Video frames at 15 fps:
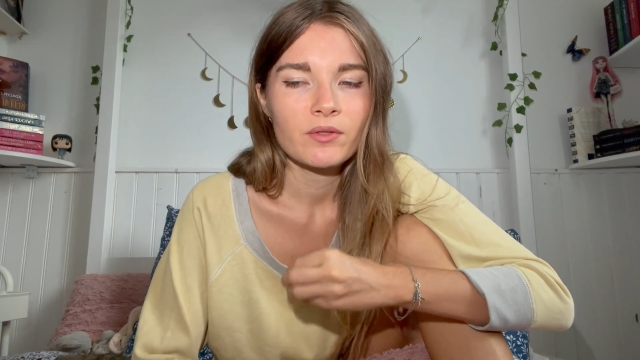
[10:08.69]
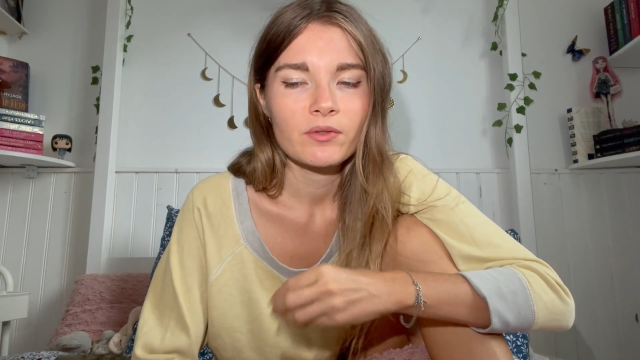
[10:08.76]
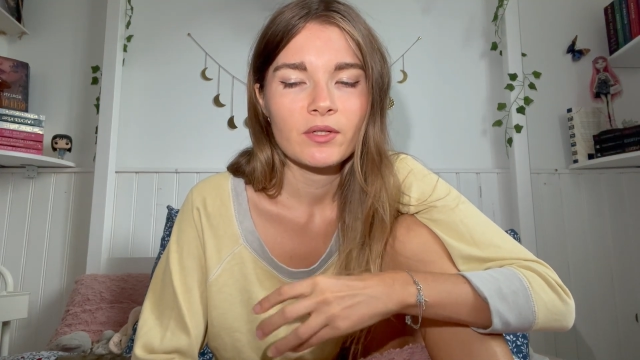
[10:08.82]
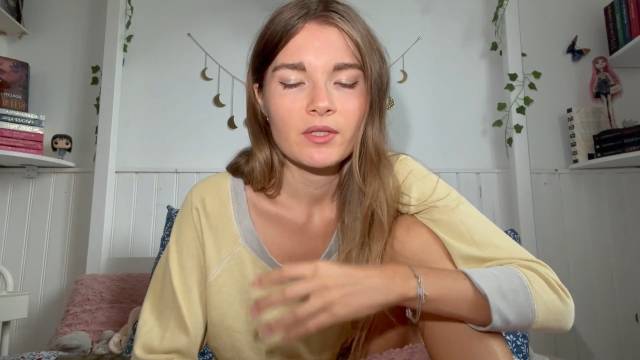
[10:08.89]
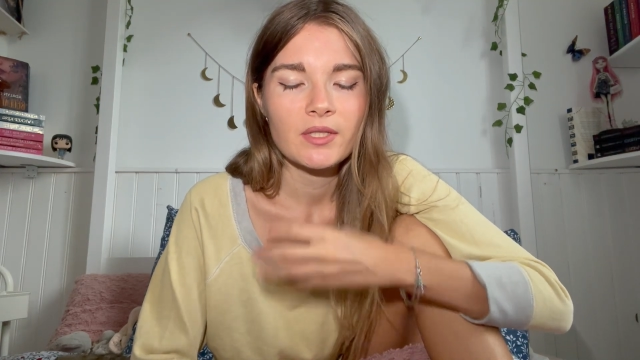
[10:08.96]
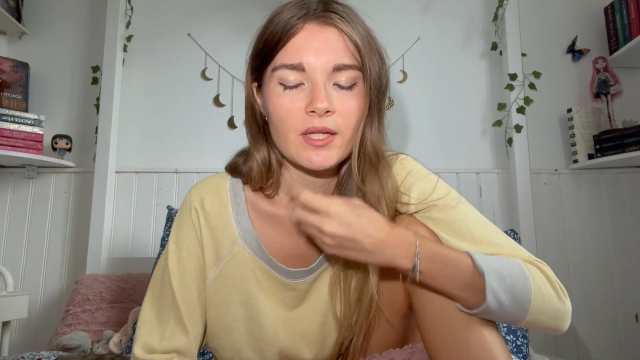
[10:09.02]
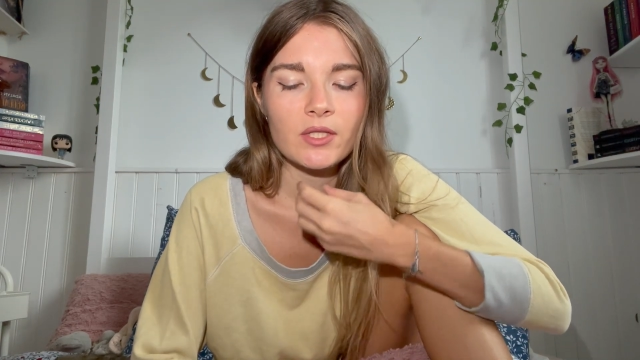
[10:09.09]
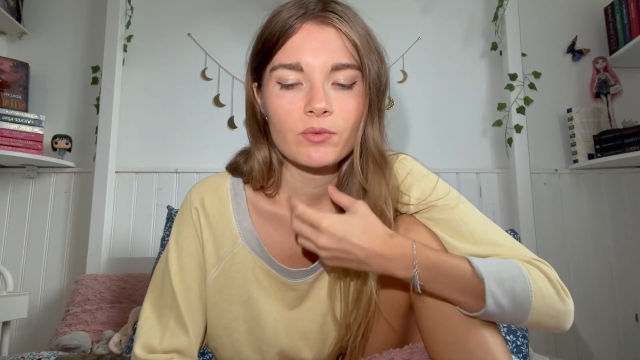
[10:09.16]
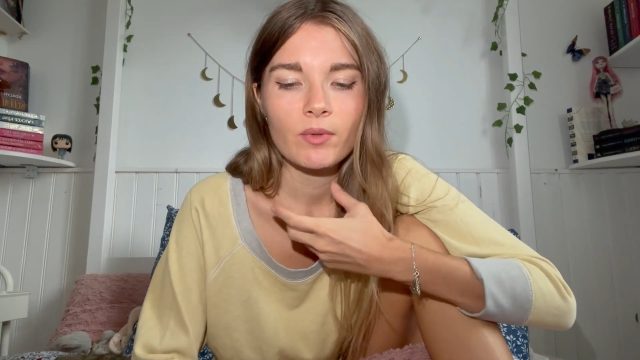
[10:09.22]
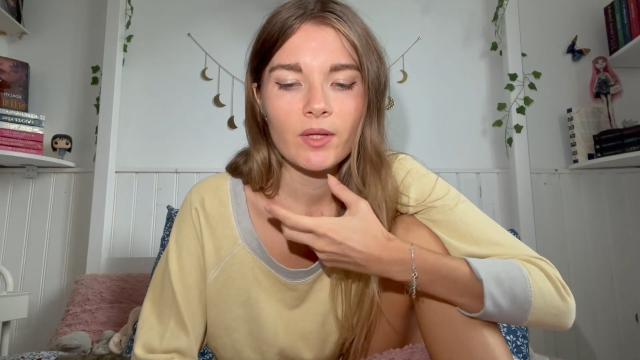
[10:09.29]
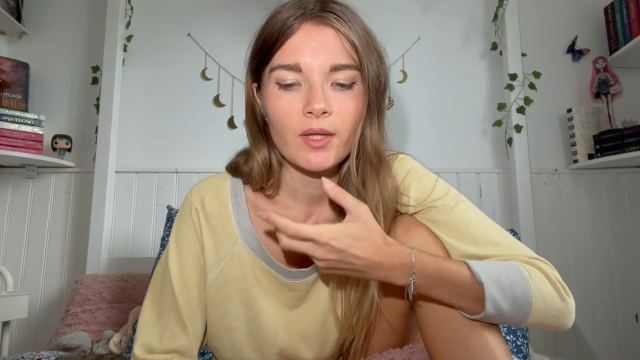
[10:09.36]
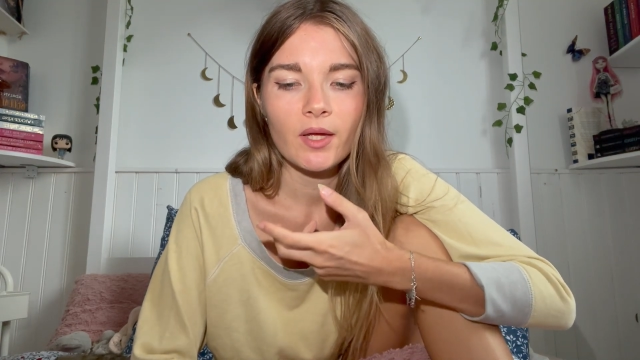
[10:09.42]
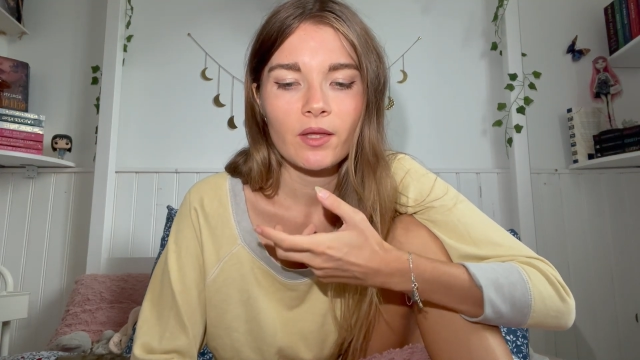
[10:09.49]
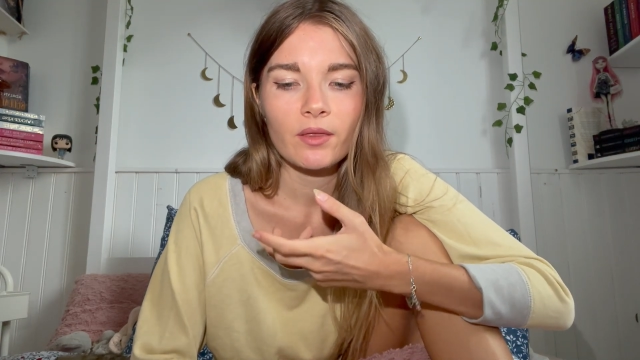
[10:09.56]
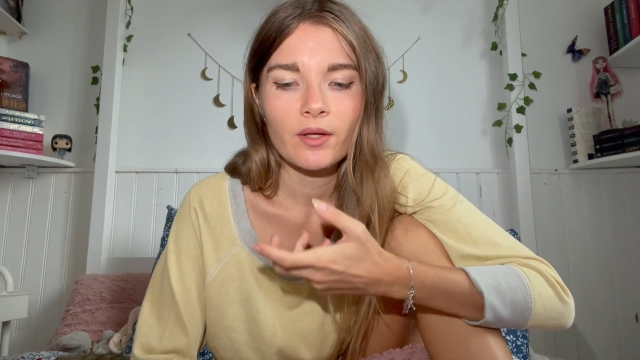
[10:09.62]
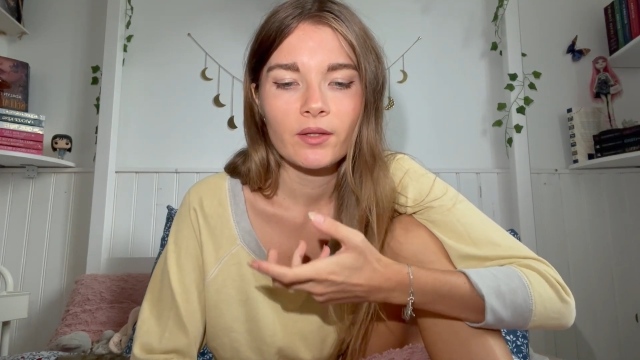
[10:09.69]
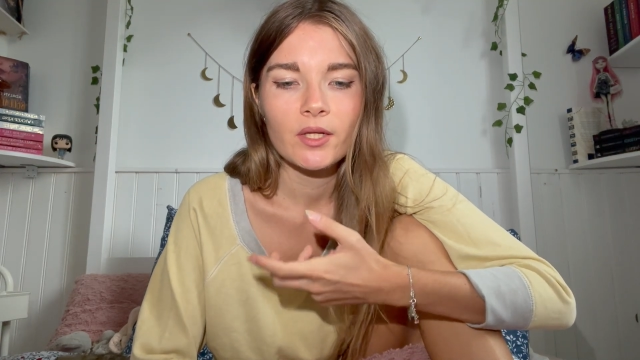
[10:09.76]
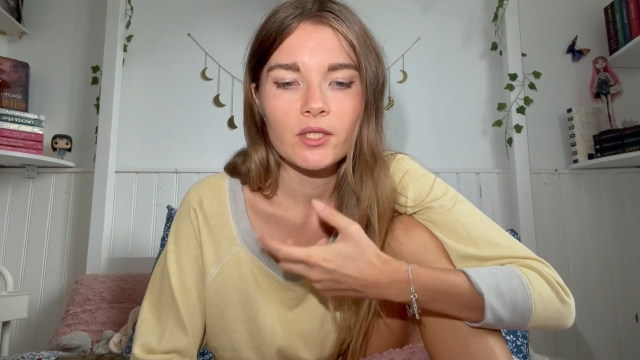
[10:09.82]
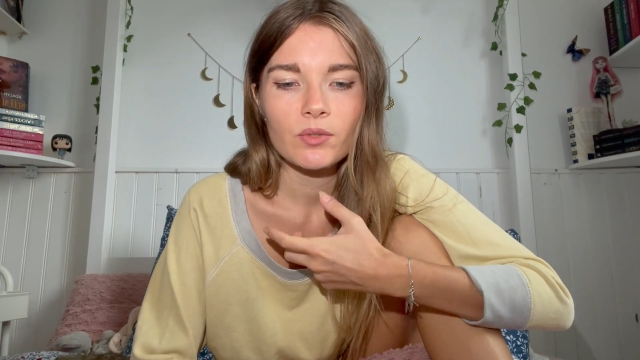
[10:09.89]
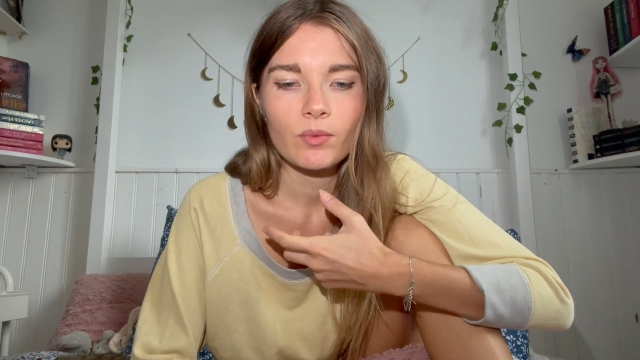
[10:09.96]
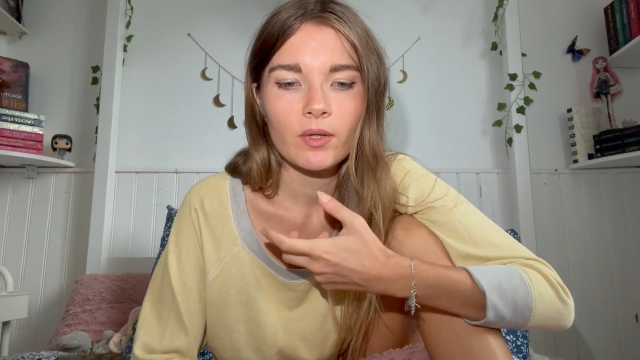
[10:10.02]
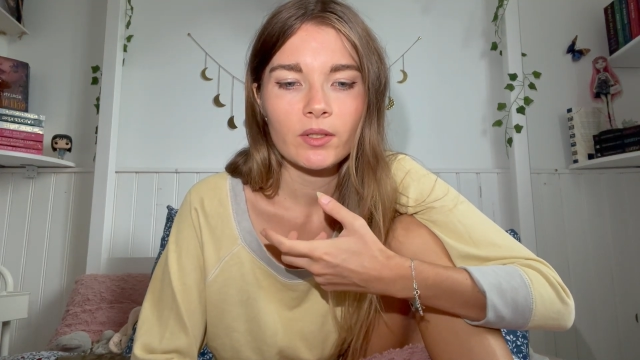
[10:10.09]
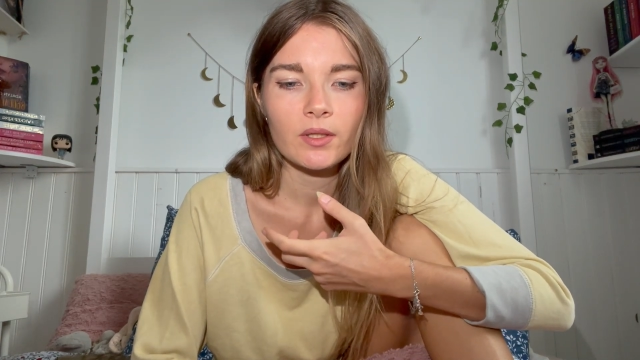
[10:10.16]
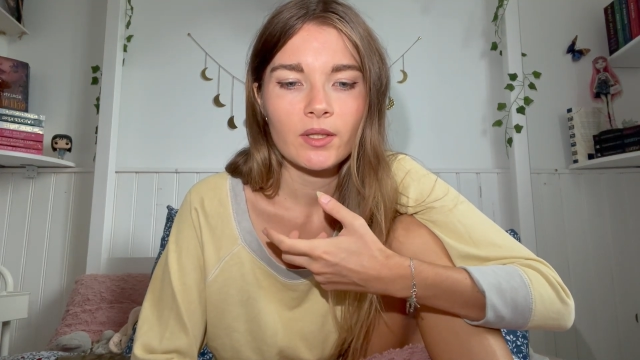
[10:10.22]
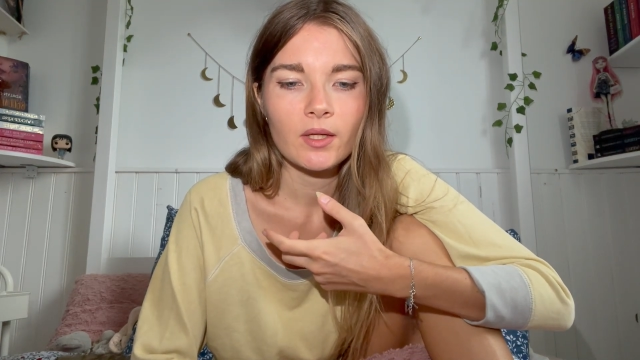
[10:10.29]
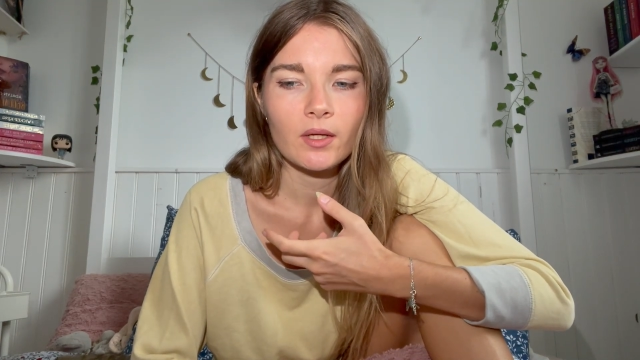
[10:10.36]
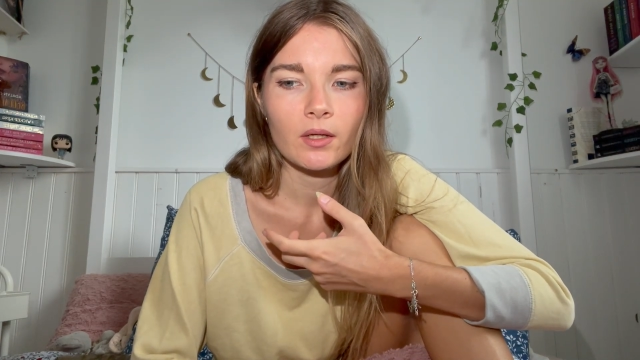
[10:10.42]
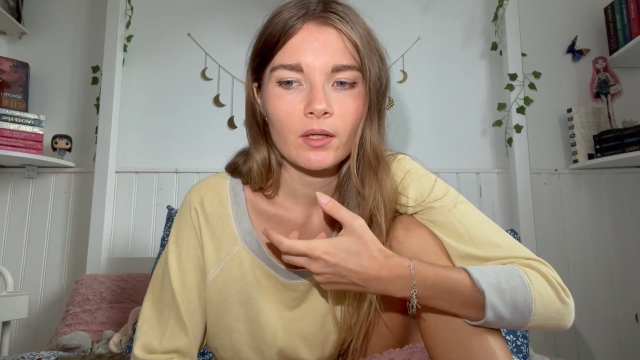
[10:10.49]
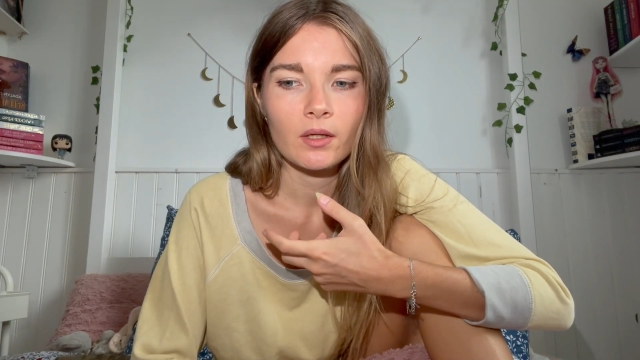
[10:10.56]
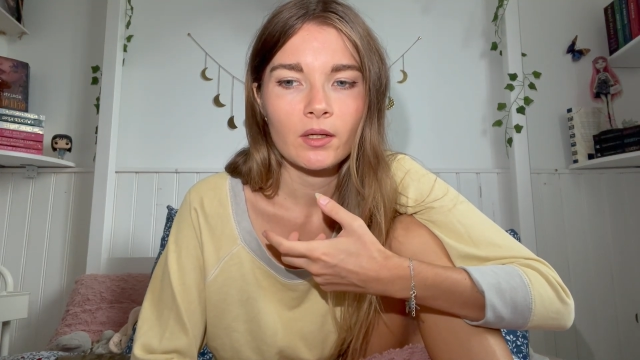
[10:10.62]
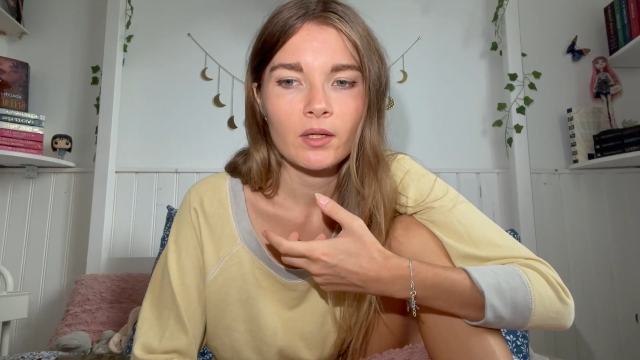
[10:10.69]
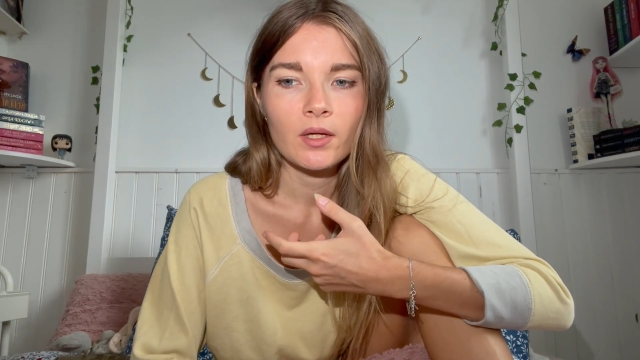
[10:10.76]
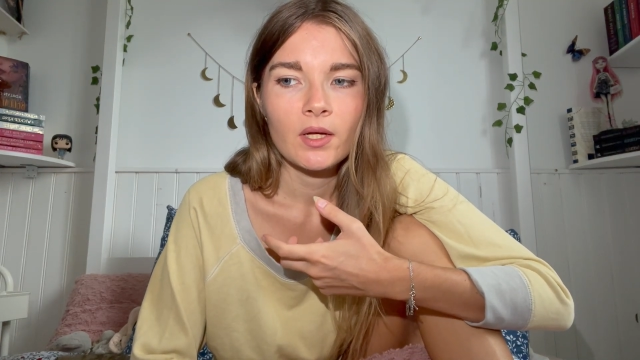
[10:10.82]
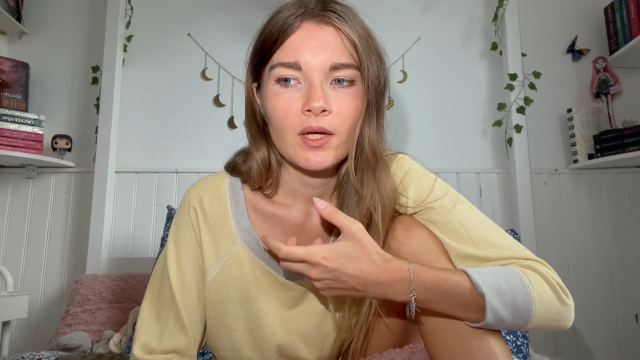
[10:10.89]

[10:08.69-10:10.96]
and that's why they think that's what they